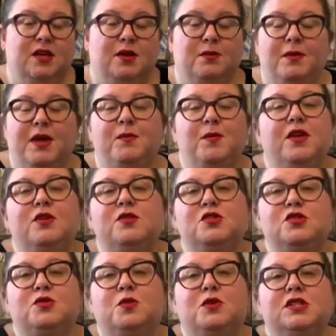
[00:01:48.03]
Maybe you
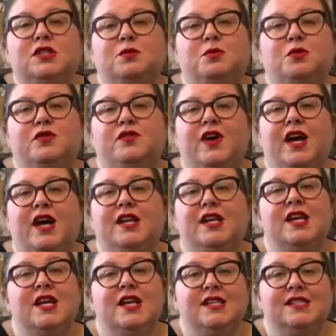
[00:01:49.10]
just want to provide
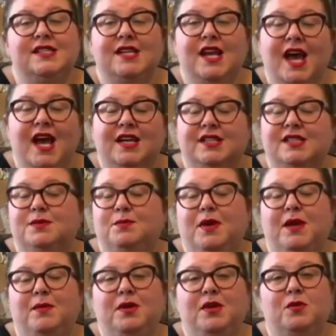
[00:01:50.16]
snacks,
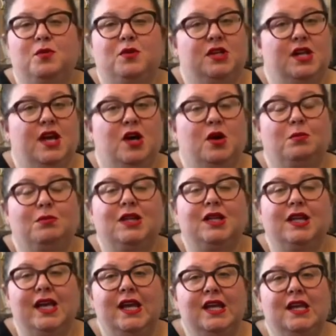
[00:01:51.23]
maybe you want to help
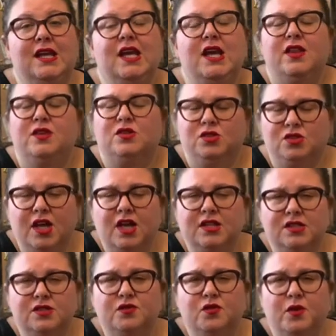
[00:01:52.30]
plan. There's
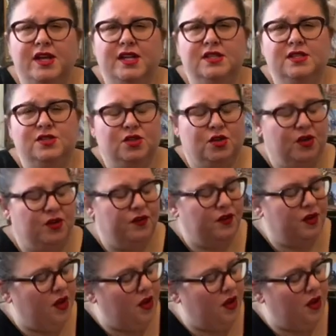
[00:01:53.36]
lots of ways to serve.